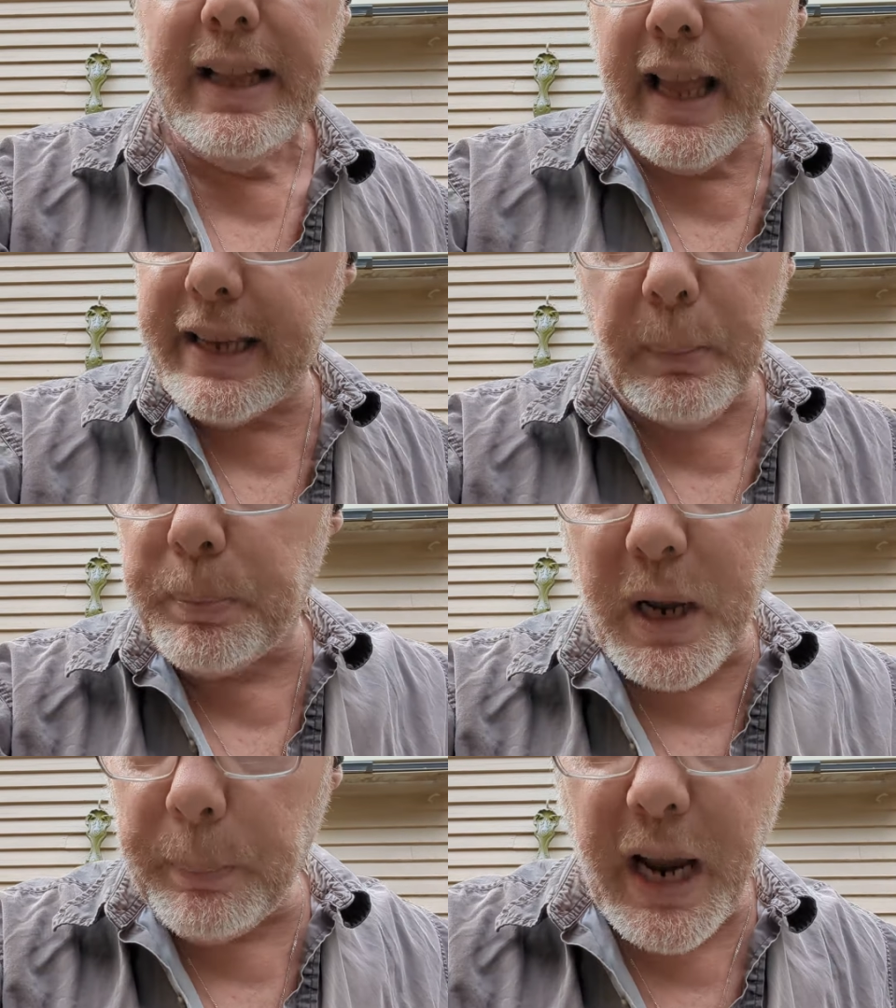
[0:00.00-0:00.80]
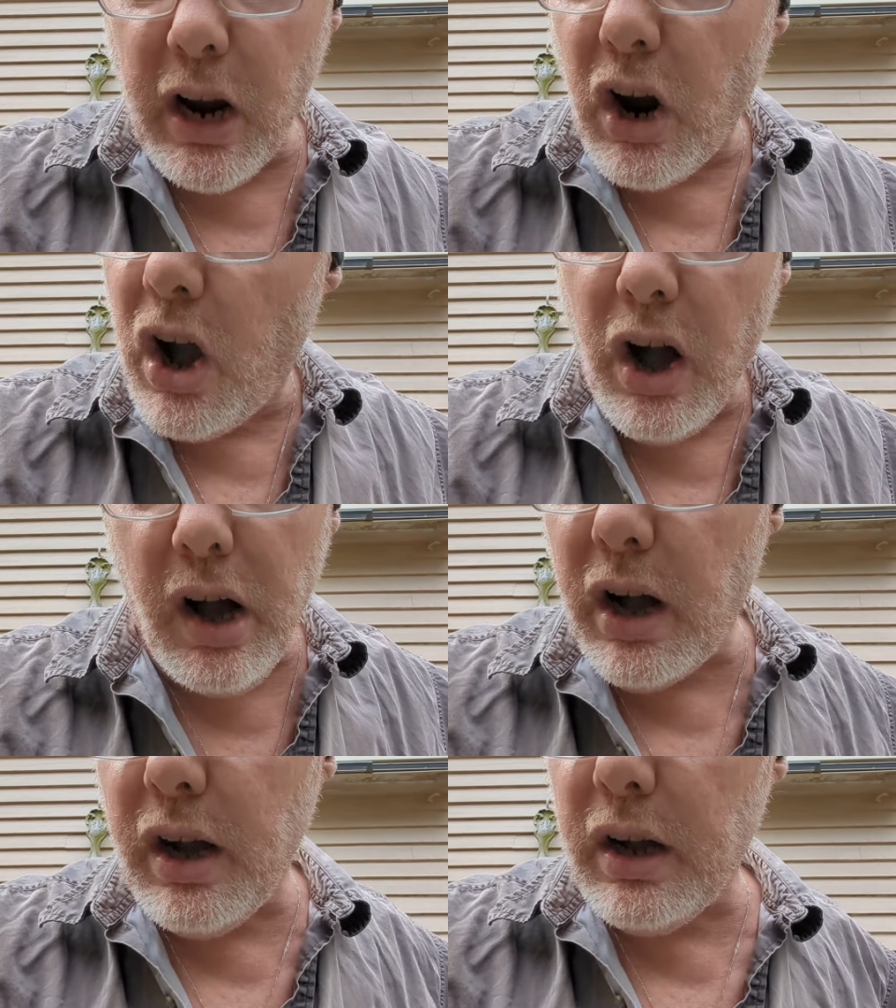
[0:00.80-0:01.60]
They can compare
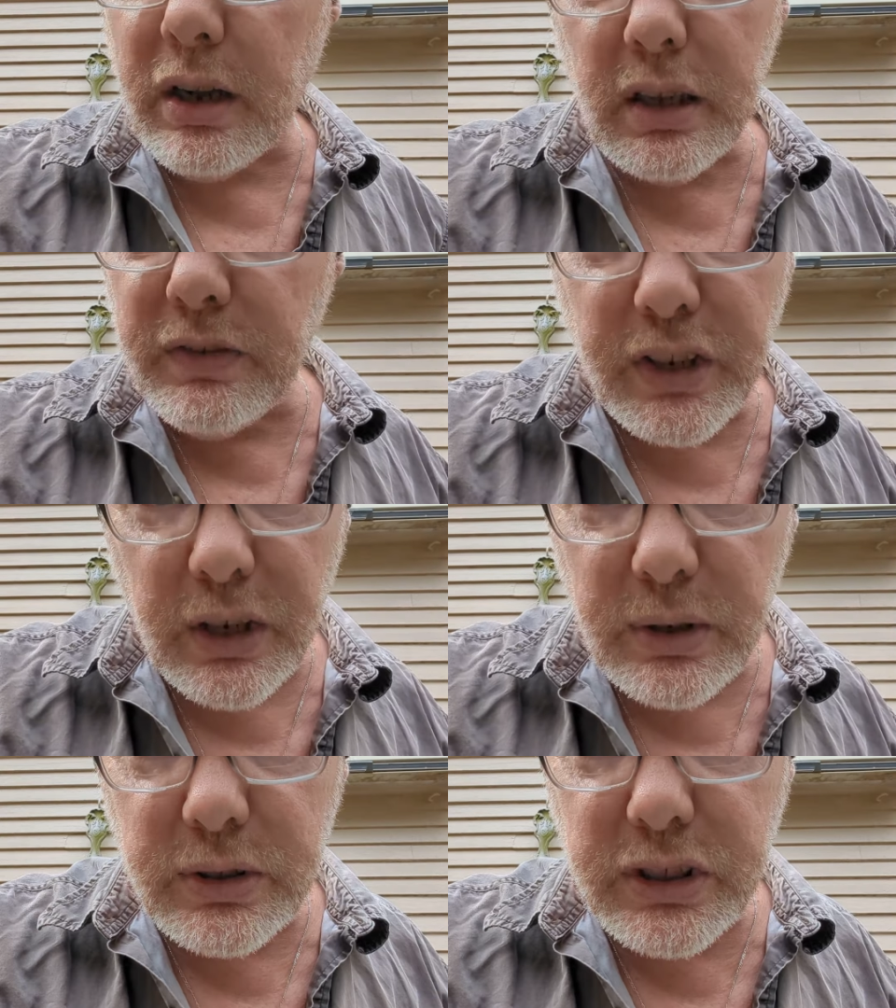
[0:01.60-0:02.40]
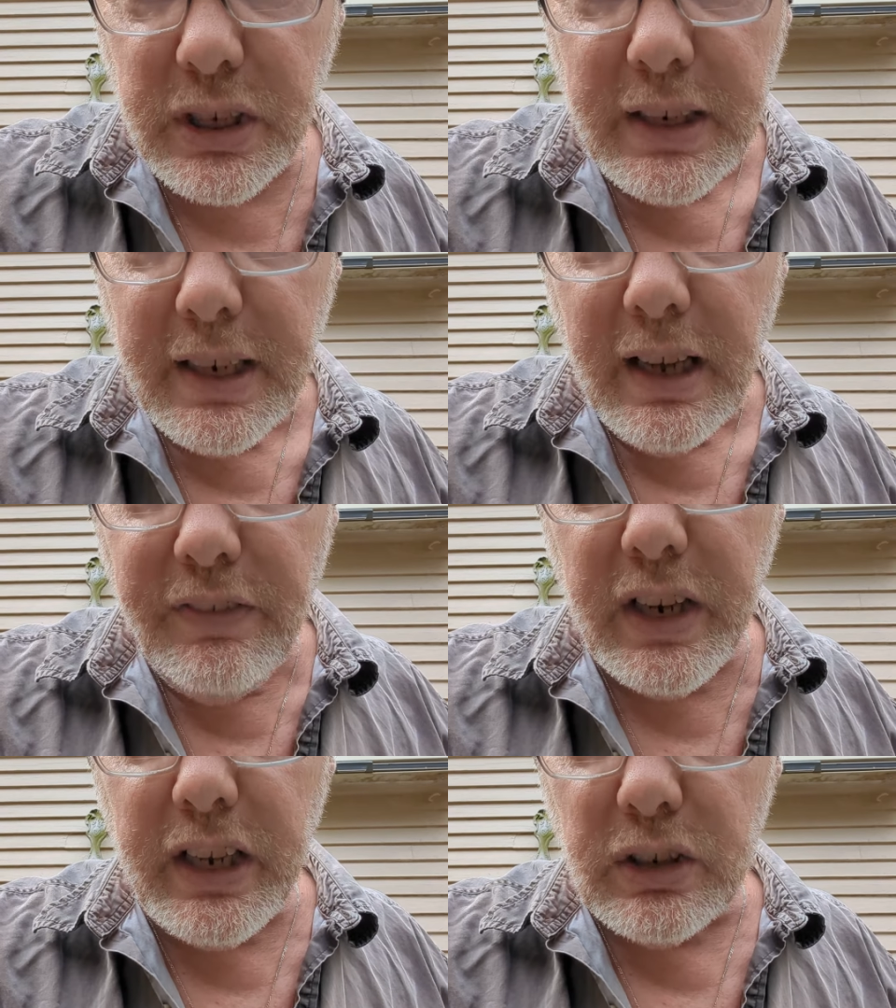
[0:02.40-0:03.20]
all of those
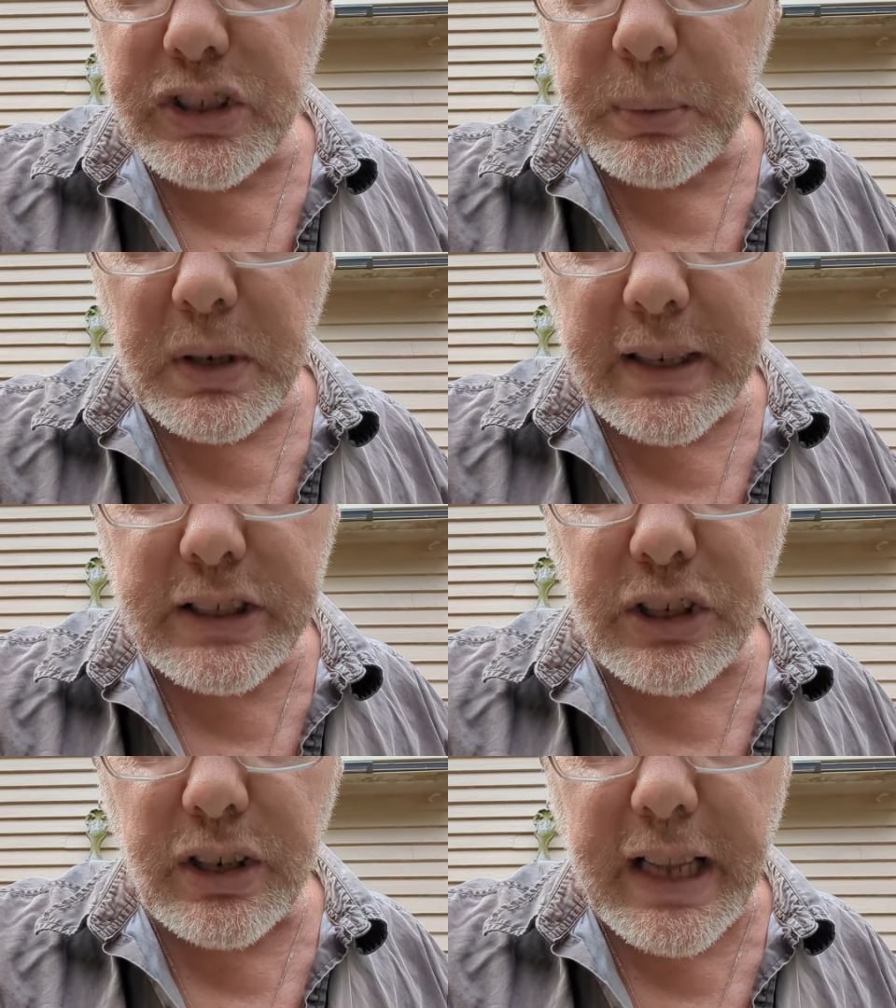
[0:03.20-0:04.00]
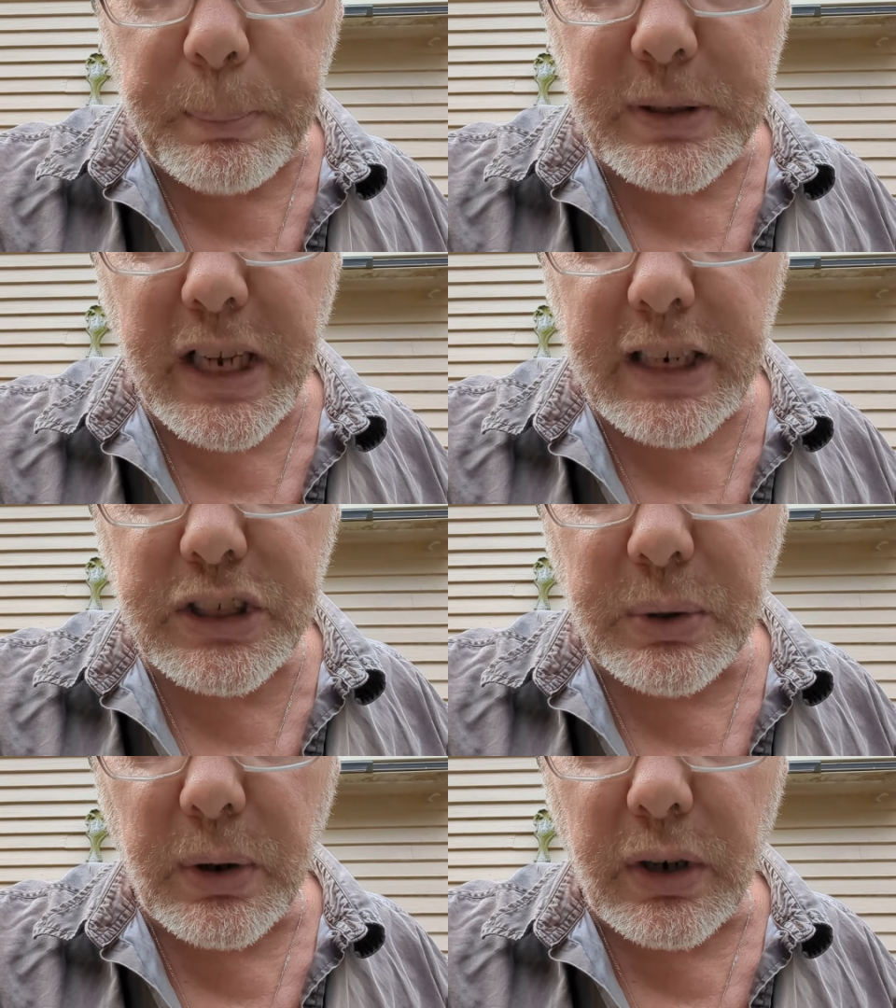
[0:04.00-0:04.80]
videos that were listed on that
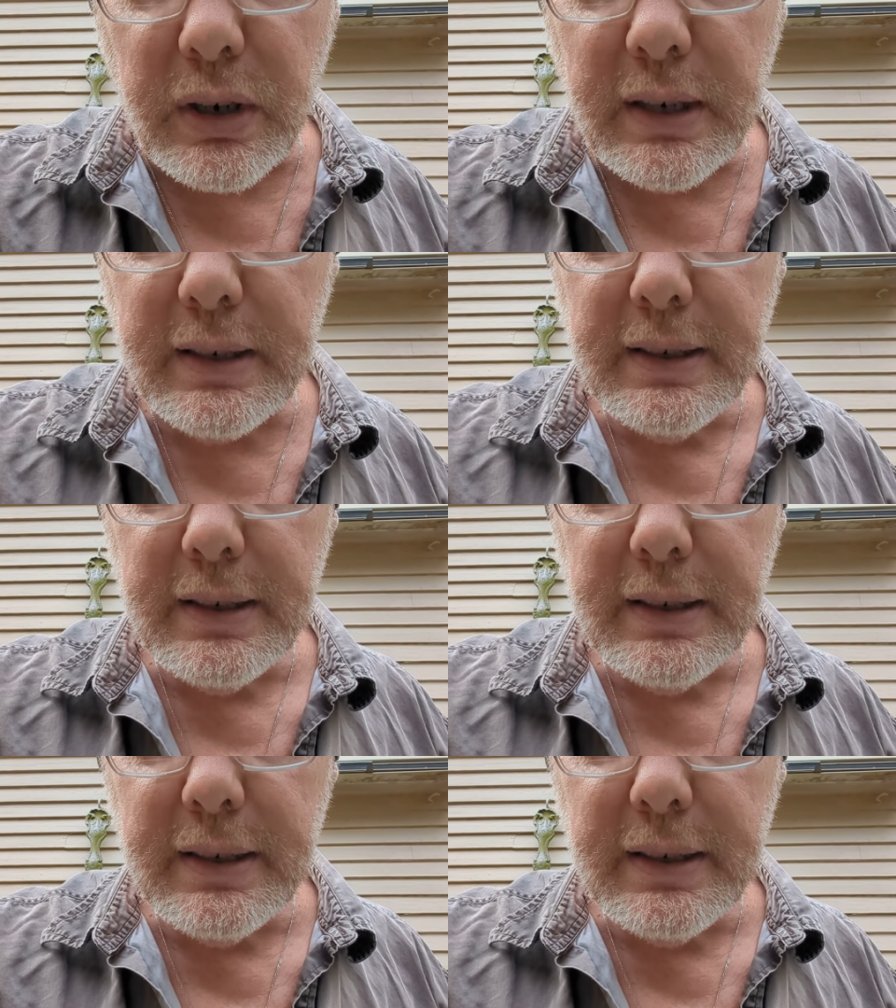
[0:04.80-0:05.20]
protection order